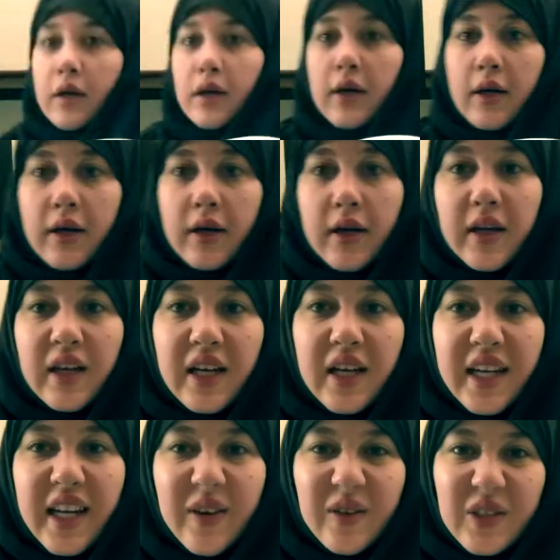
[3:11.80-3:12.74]
Now it just looks
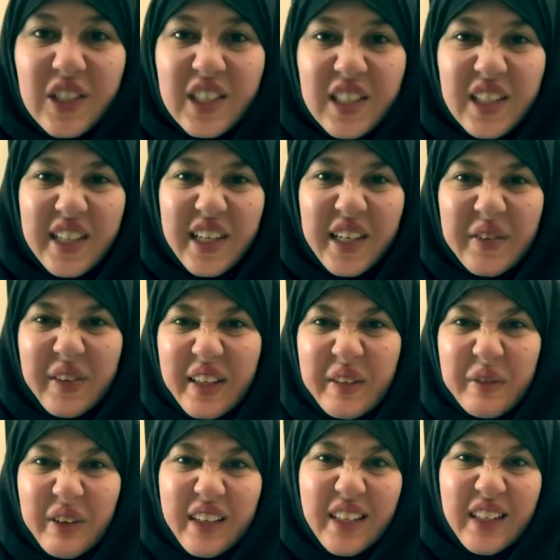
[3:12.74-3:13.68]
like really weird and gross,
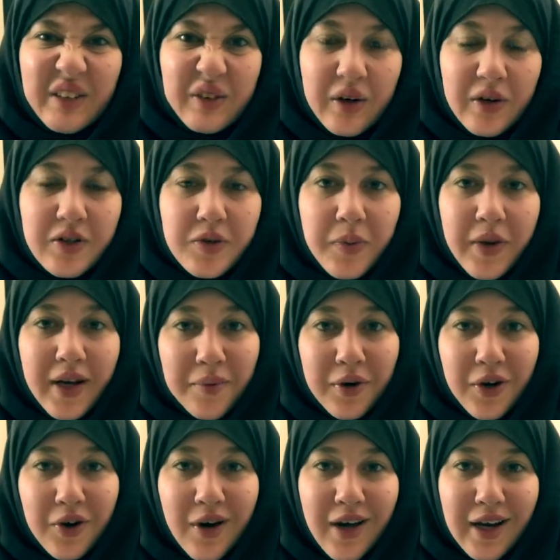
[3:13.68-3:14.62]
but I'm going to go ahead and give this
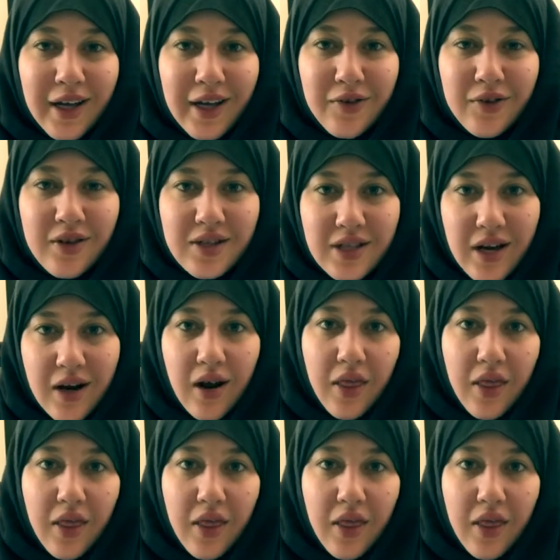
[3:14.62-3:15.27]
another whirl.